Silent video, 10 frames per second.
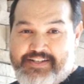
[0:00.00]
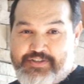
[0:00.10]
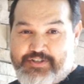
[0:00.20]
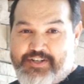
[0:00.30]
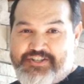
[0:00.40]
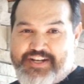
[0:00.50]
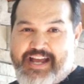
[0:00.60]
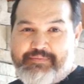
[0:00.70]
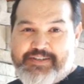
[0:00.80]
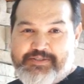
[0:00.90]
other larger
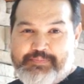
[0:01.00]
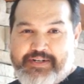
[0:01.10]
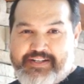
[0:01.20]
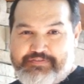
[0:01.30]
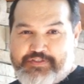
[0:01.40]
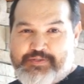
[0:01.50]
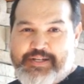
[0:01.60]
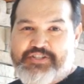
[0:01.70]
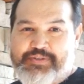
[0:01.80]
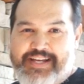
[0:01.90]
cabinets, but for
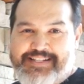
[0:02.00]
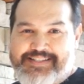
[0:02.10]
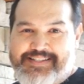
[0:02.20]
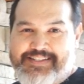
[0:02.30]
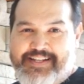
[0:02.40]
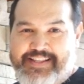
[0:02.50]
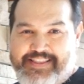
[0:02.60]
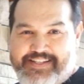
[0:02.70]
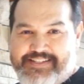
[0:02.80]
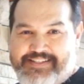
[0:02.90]
special cases like
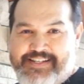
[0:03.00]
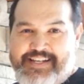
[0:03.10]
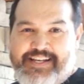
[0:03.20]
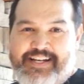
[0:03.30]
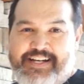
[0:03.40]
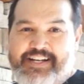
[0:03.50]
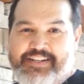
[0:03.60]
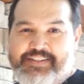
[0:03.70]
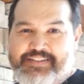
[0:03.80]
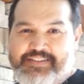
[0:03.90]
this,
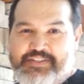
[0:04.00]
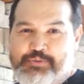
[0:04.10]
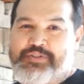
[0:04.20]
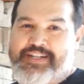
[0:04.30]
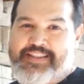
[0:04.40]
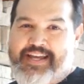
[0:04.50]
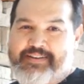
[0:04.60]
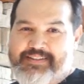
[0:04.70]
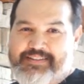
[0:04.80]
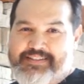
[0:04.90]
uh, you would need
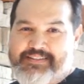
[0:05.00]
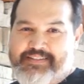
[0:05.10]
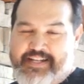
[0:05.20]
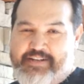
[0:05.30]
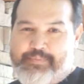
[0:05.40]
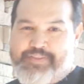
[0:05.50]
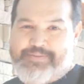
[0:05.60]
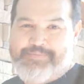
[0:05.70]
that depth.